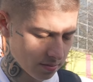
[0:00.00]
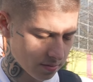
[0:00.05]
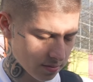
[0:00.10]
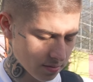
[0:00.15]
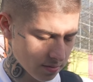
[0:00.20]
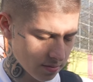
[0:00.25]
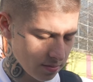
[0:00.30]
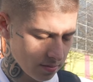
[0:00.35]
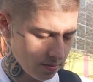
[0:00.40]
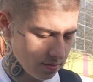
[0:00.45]

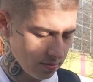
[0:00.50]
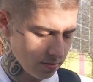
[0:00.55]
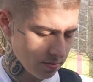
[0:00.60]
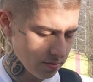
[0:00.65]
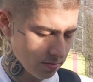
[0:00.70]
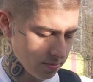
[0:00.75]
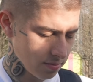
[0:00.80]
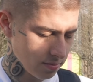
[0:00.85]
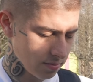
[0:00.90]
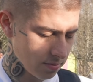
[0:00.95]

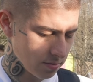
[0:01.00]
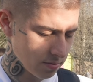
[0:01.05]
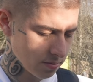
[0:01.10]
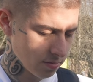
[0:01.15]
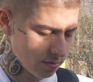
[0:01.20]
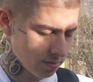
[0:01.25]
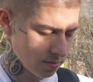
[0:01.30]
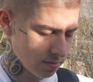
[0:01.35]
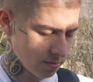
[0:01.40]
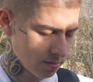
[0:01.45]

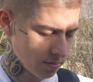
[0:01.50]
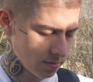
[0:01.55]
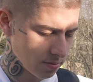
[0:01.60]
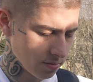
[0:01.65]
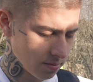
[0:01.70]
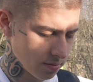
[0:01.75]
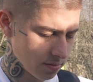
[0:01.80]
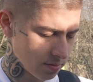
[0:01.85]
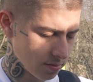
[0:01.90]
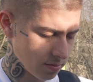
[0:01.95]

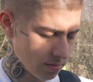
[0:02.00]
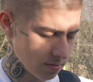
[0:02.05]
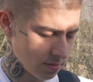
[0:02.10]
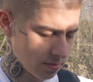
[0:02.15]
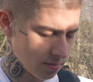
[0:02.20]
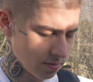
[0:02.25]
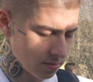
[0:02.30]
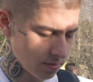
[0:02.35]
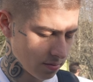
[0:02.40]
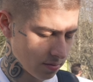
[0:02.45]

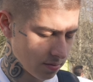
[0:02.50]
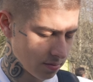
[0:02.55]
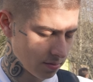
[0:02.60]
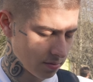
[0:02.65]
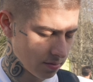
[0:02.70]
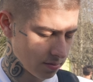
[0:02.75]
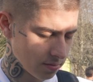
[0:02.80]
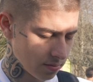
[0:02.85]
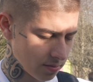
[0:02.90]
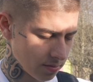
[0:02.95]

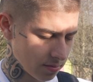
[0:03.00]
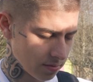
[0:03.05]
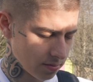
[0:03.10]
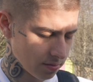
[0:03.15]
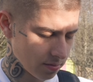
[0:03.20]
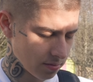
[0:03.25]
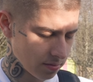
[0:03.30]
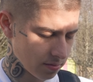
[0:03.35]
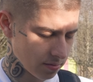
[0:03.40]
[no speech]